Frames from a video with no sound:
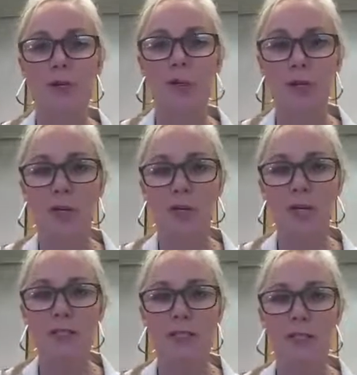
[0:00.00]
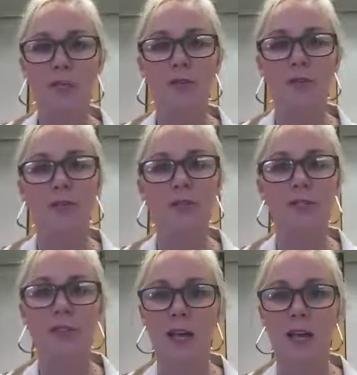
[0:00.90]
over to Chris to introduce
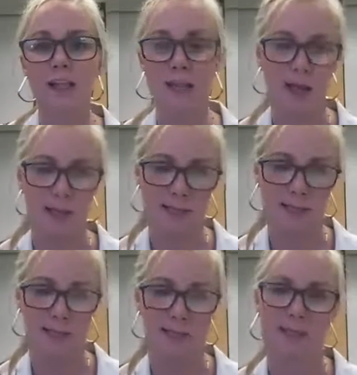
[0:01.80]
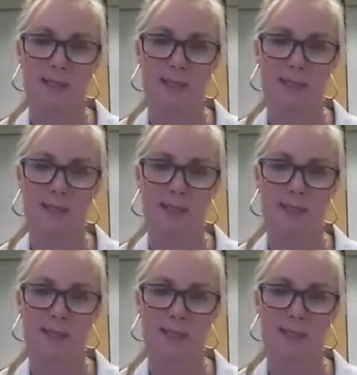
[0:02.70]
today's guest.